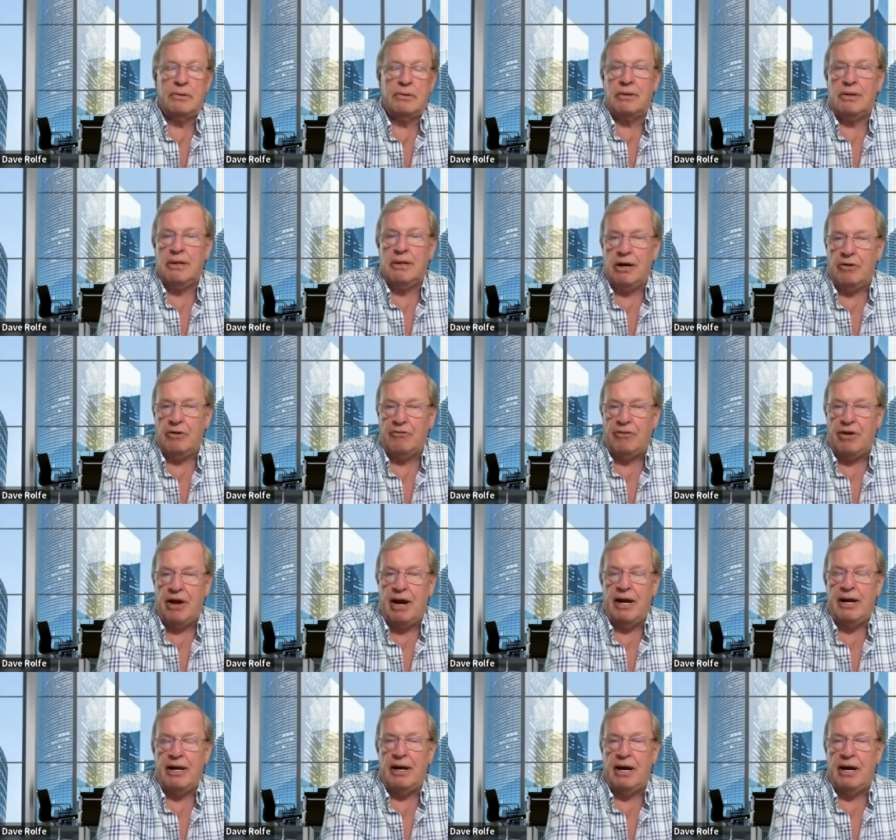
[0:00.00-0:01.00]

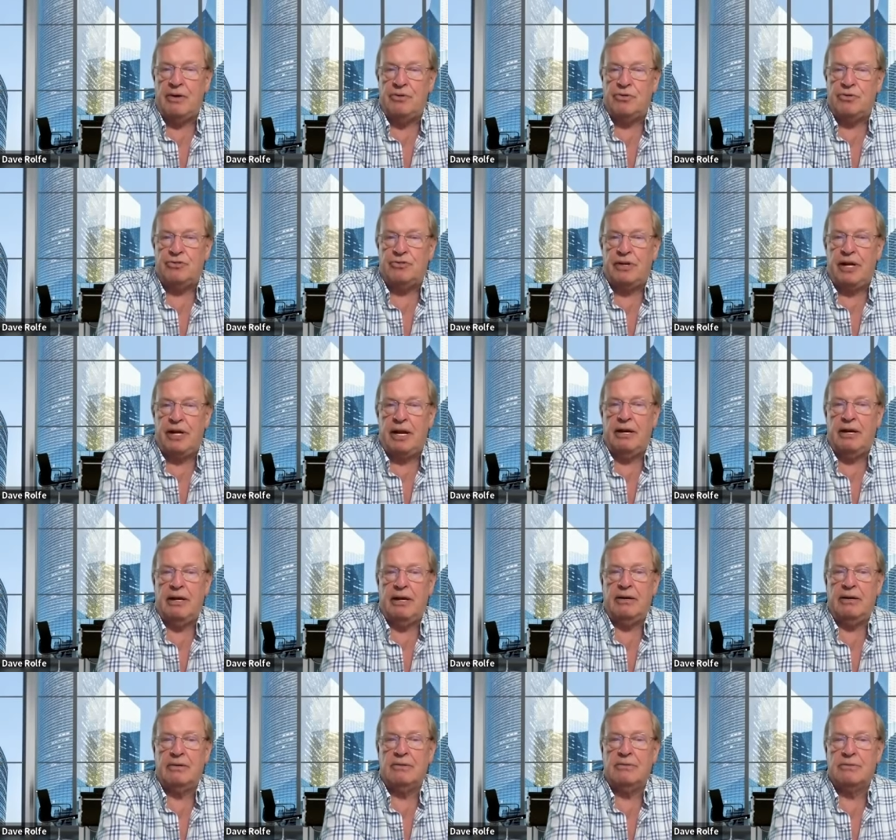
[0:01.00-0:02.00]
clarify,
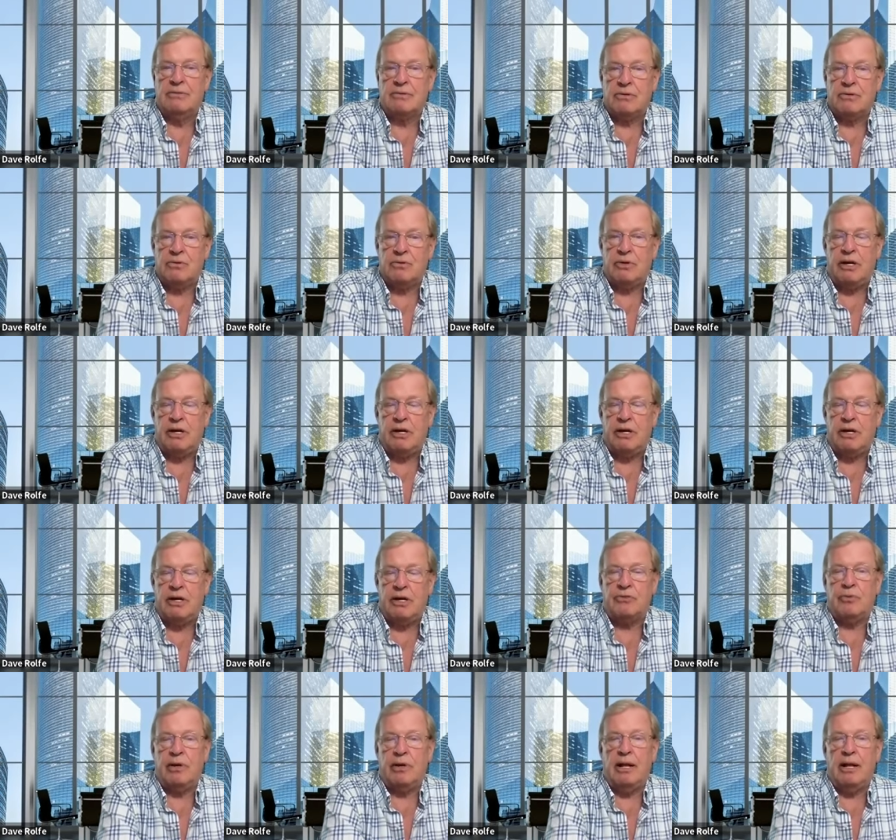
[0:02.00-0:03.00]
understanding creates
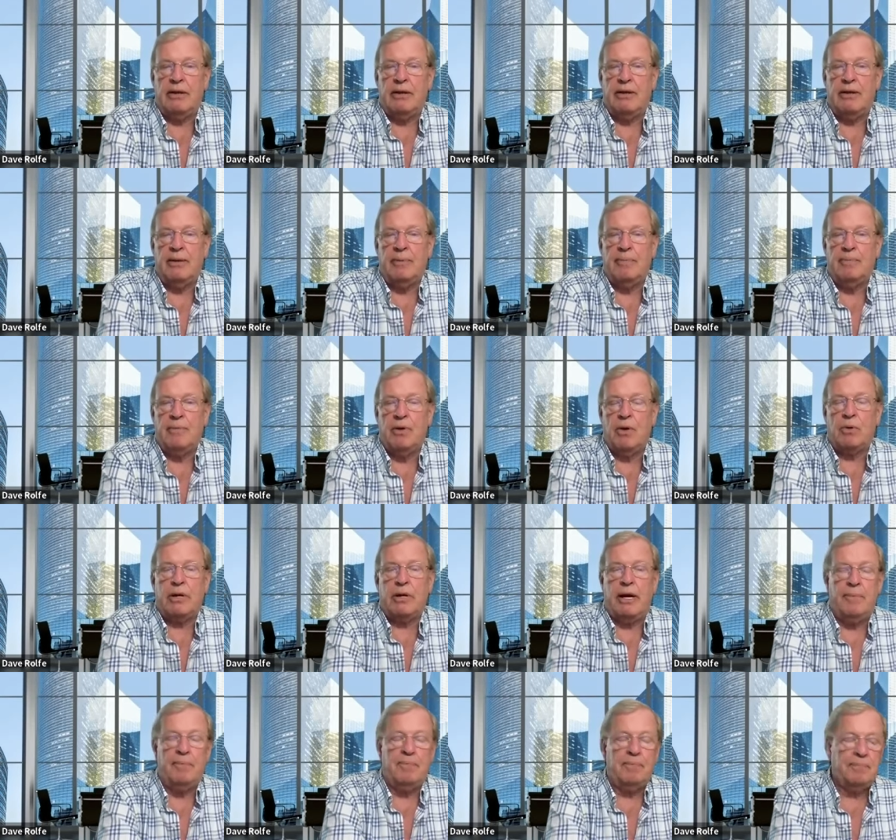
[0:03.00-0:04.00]
reality.
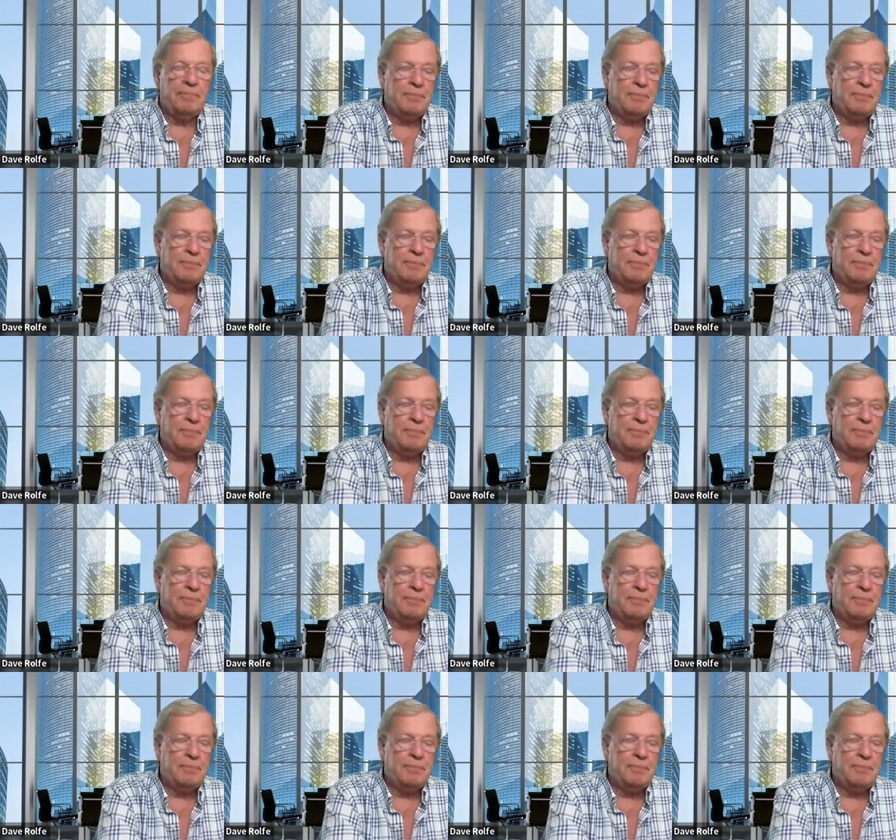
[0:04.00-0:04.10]
Okay.